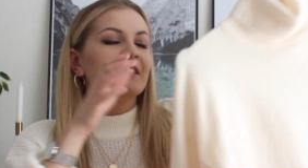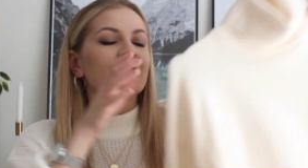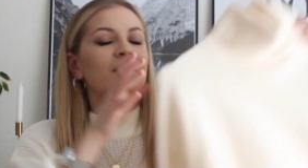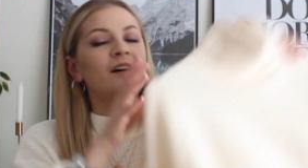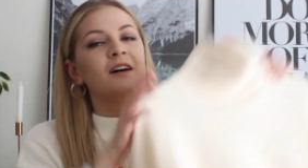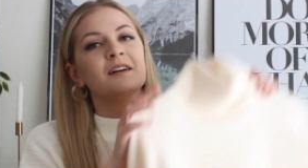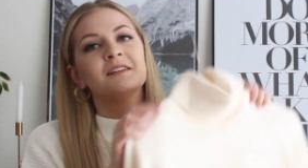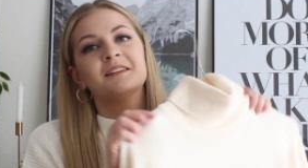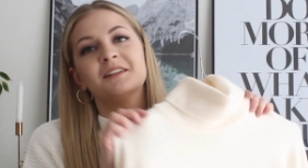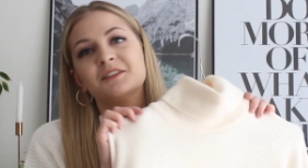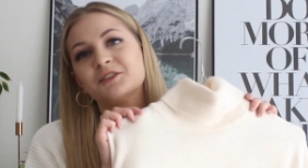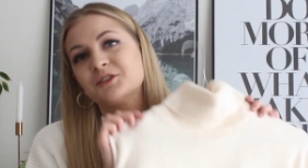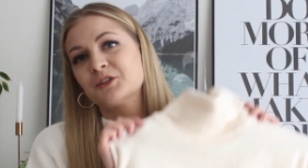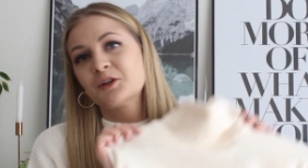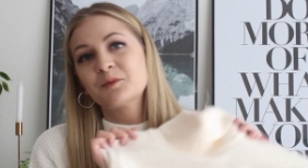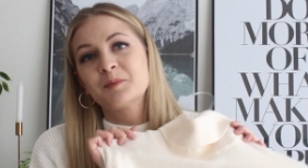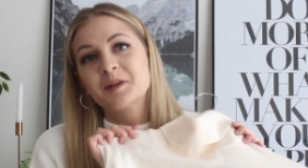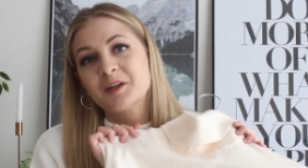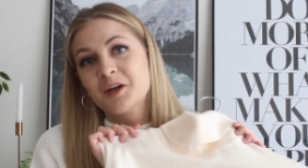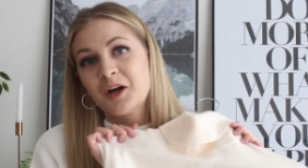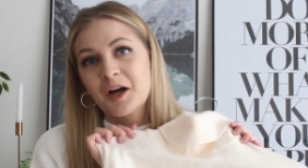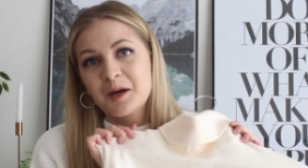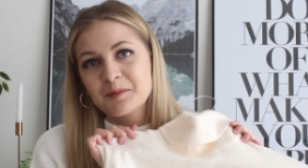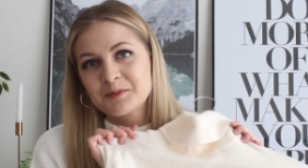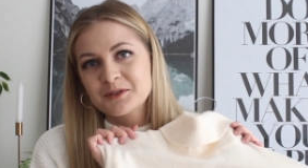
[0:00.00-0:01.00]
oh, there's so
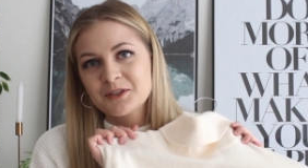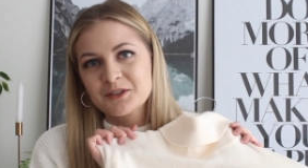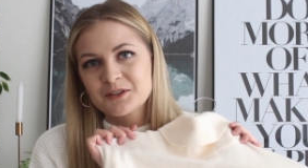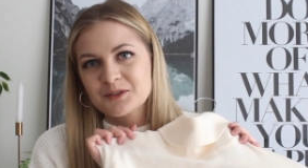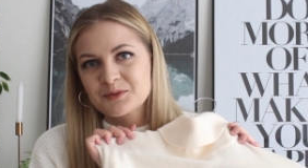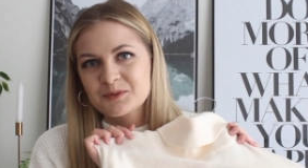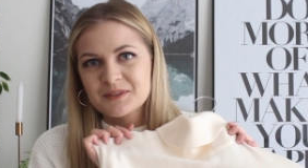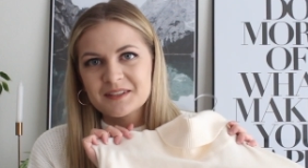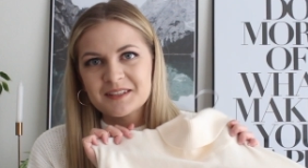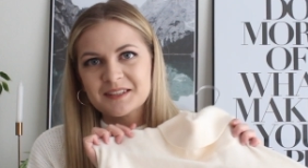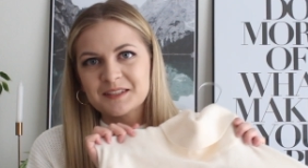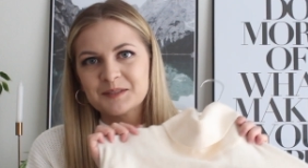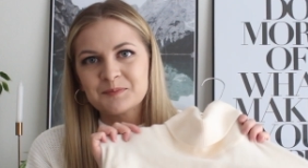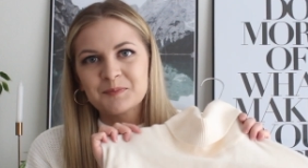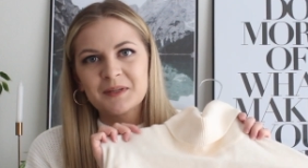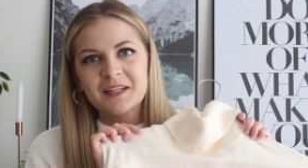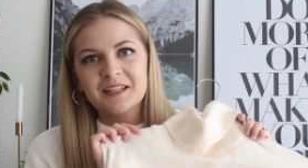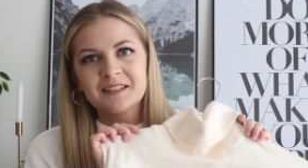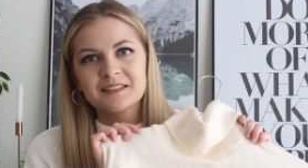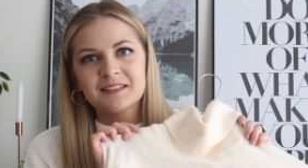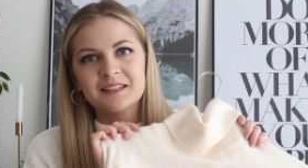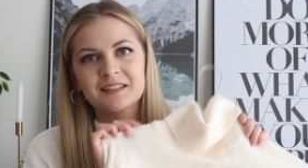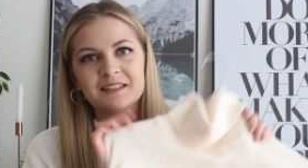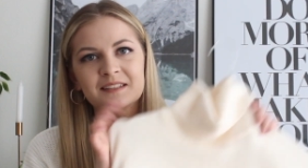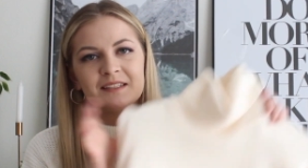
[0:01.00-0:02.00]
many options with these
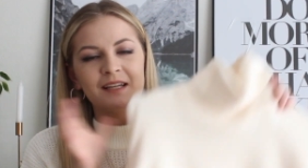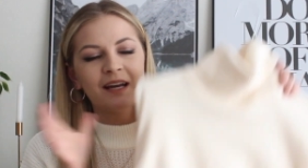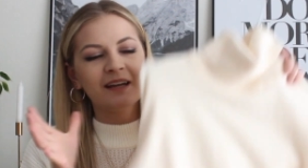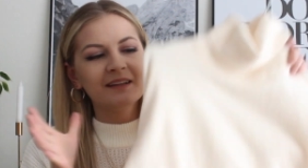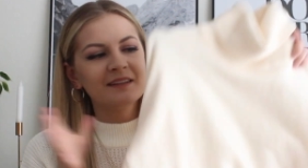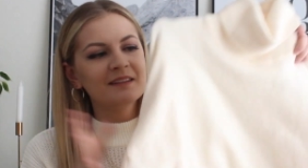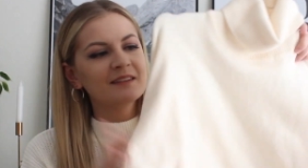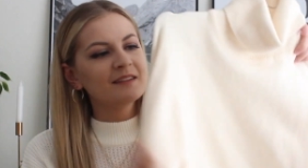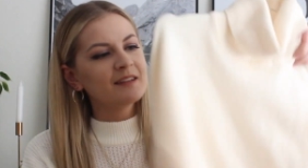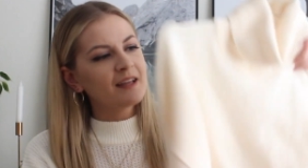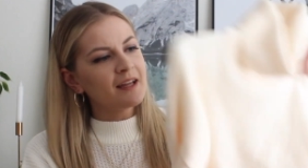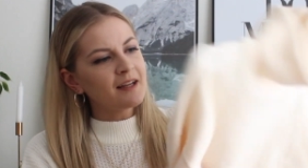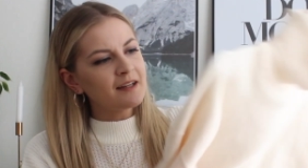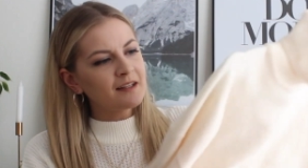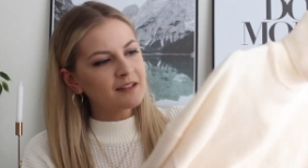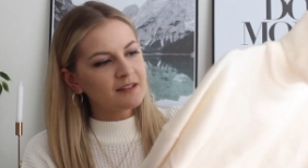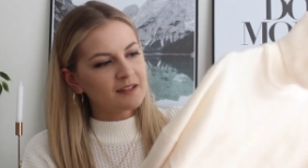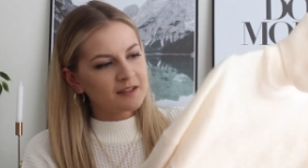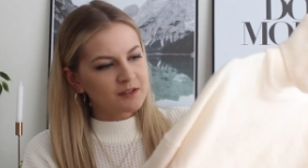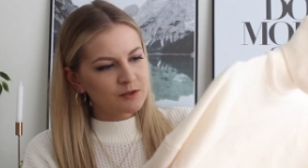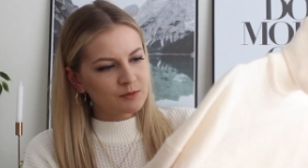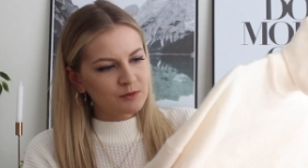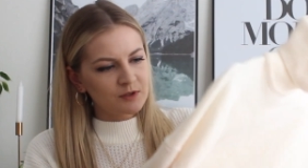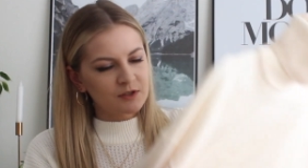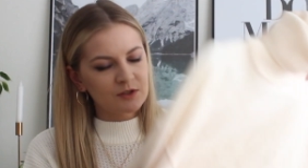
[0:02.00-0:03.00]
pieces. I think
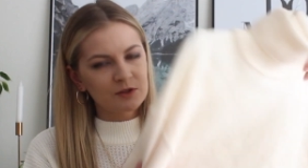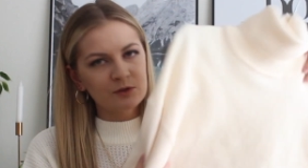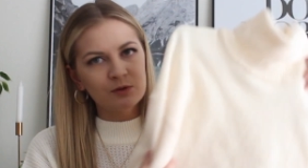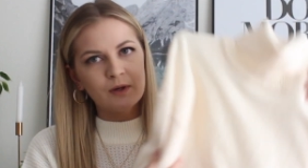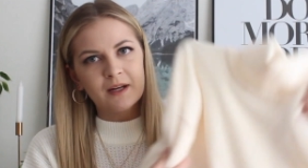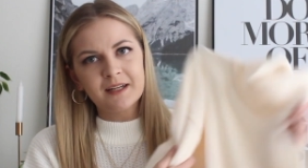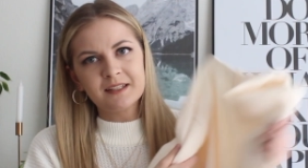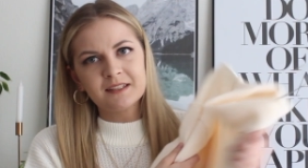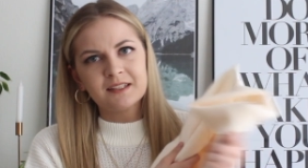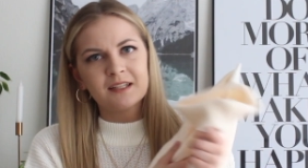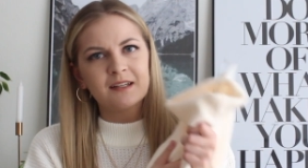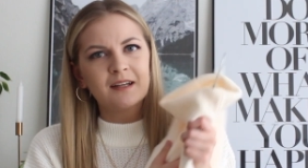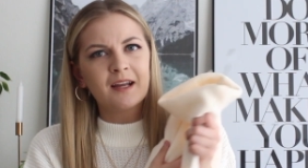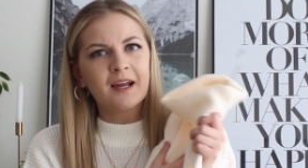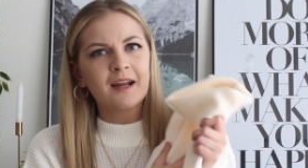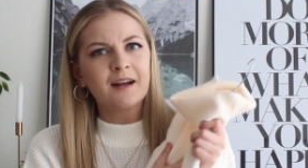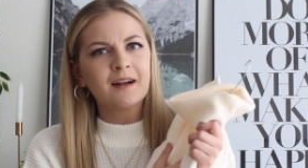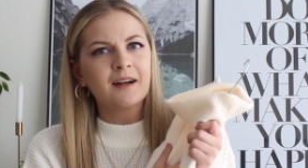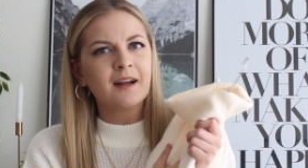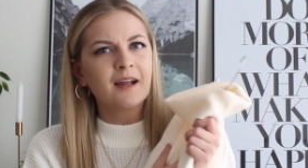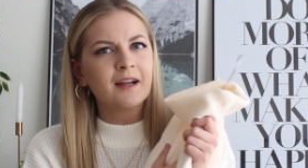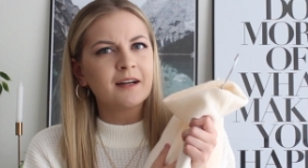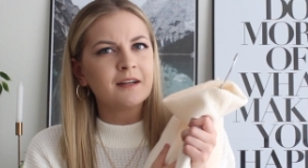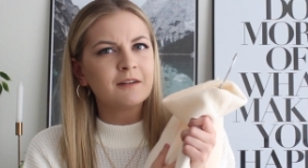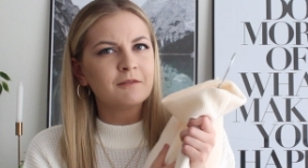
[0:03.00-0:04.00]
this was
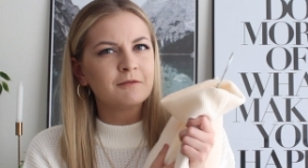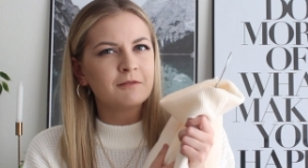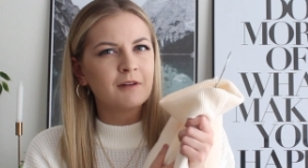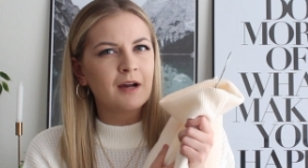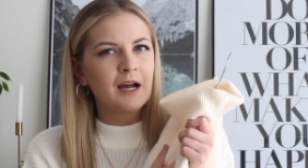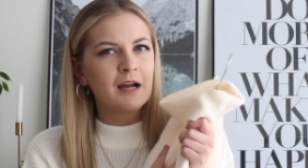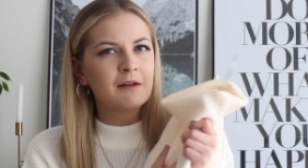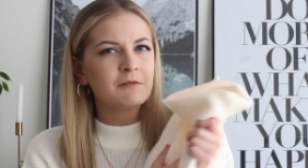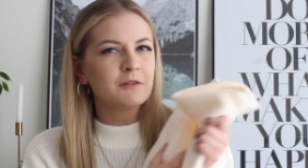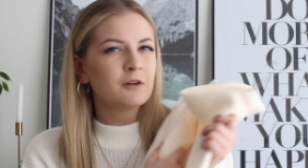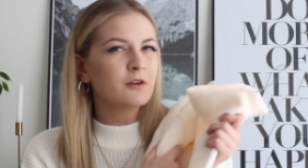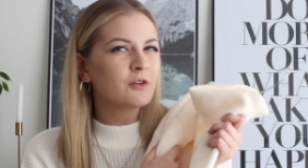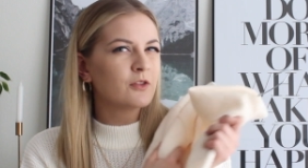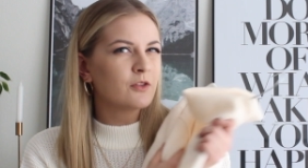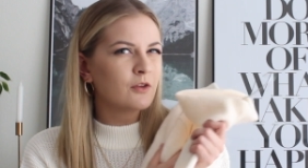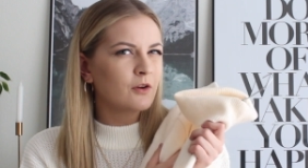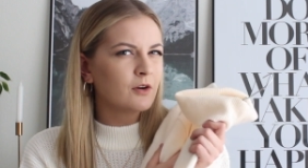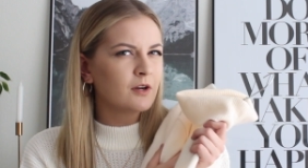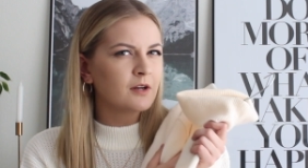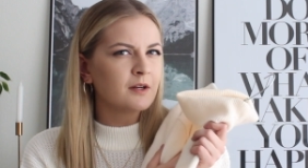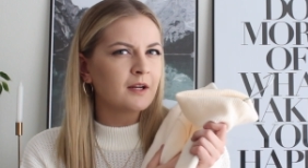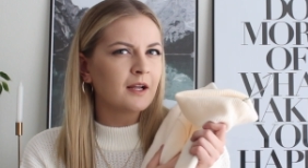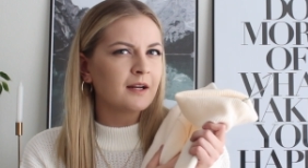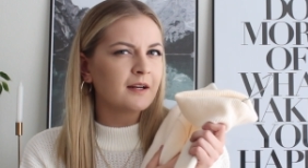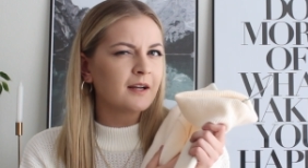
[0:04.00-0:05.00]
$29.95 or
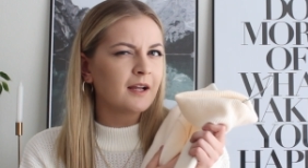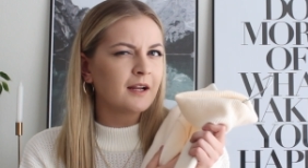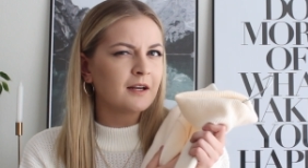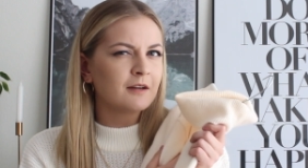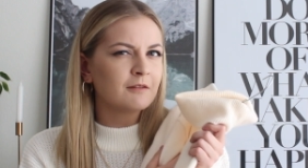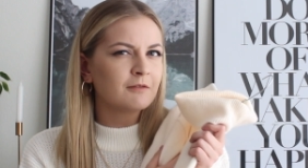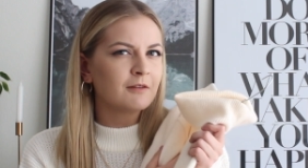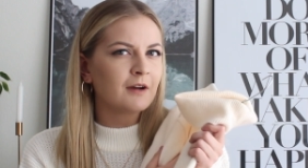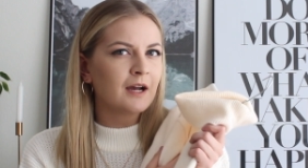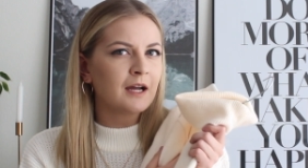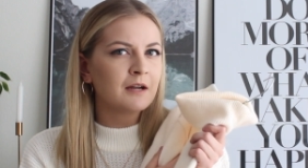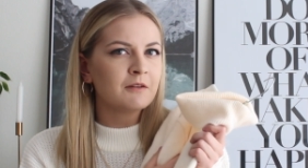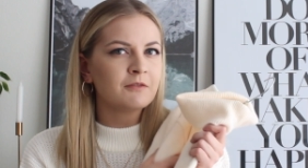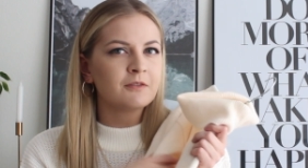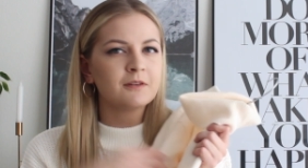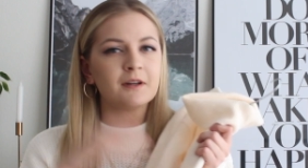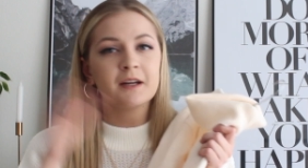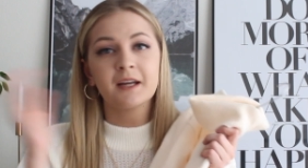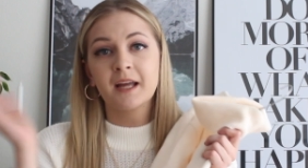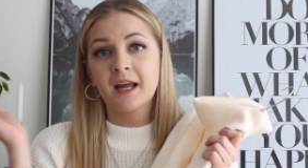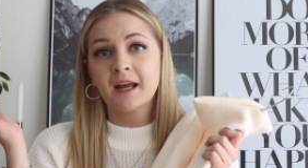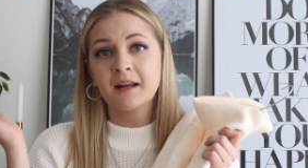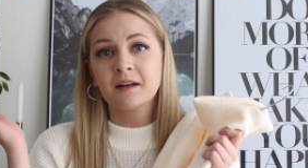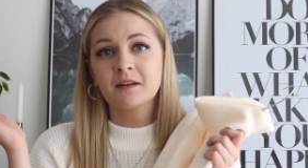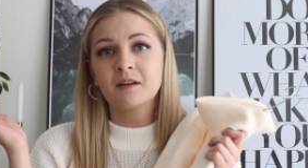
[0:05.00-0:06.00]
$39.95.
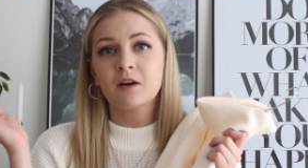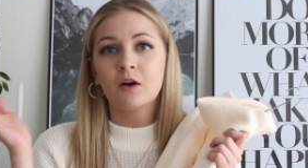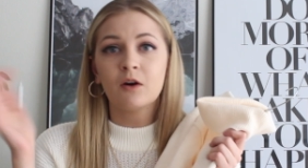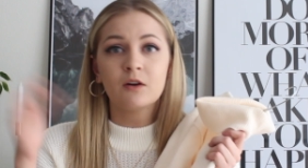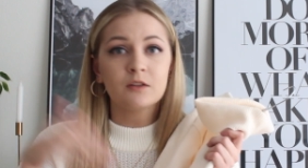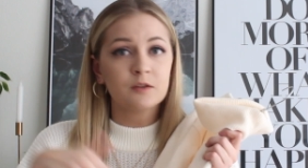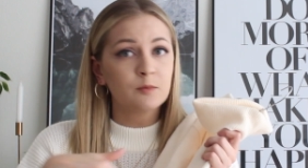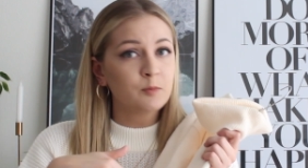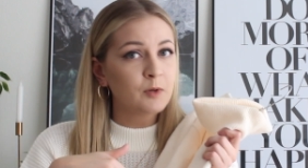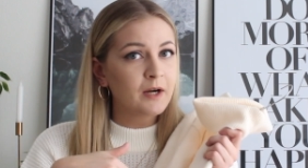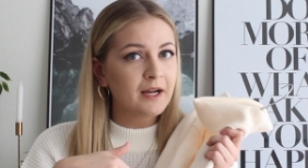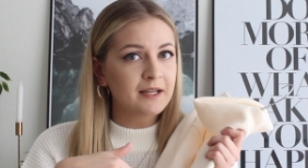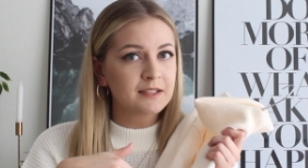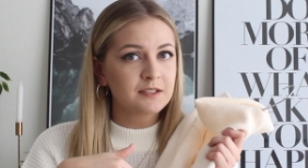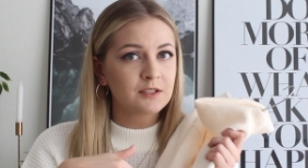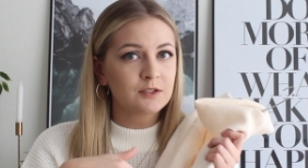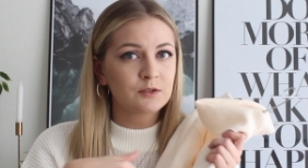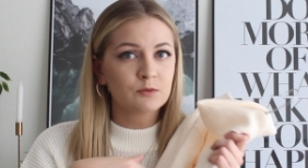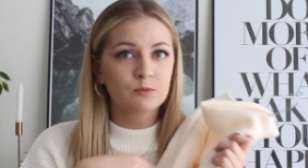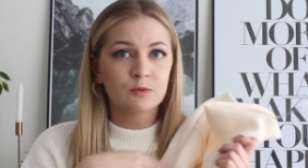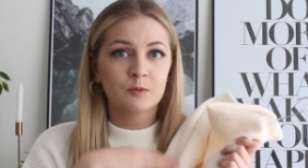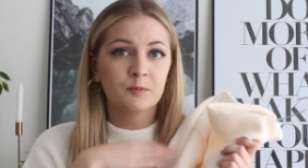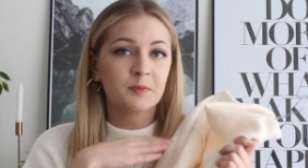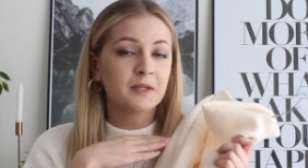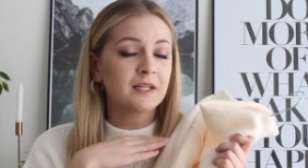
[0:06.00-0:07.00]
Again, all the
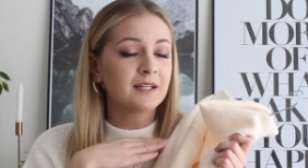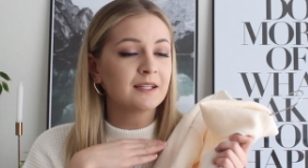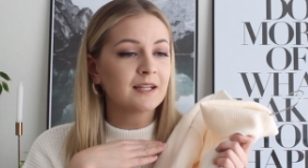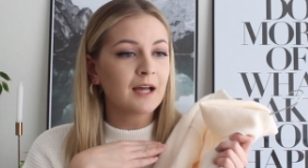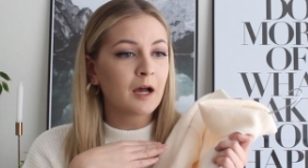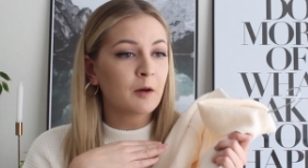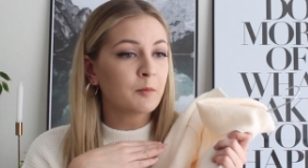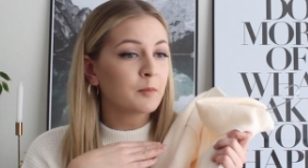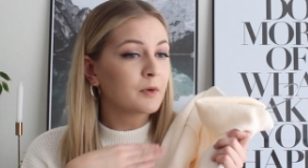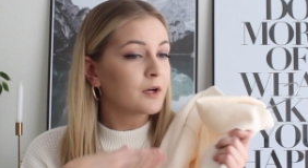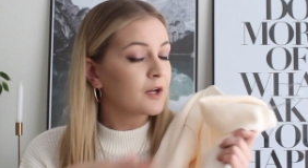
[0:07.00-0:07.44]
prices will be down